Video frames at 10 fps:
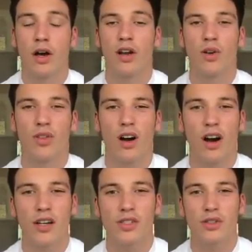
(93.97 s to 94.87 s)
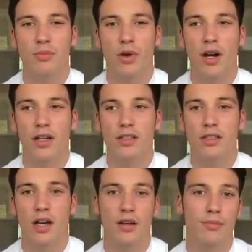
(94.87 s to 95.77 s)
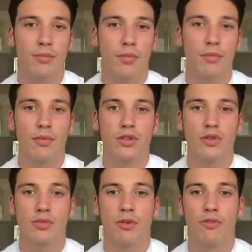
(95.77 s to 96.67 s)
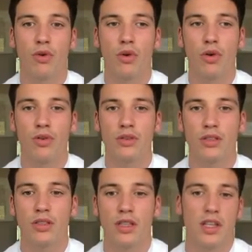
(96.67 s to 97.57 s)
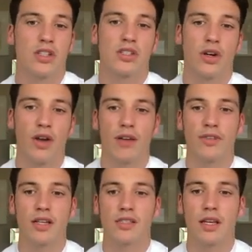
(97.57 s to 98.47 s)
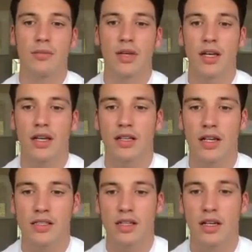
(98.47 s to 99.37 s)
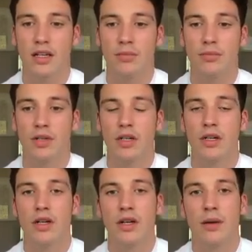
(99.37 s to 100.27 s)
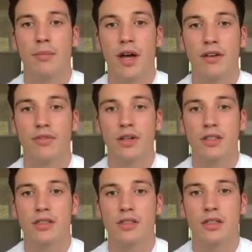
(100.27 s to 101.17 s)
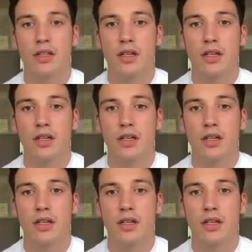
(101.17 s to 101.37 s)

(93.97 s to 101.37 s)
A lot of the high street brands that I've used before, they just don't have that same kick, that same benefits.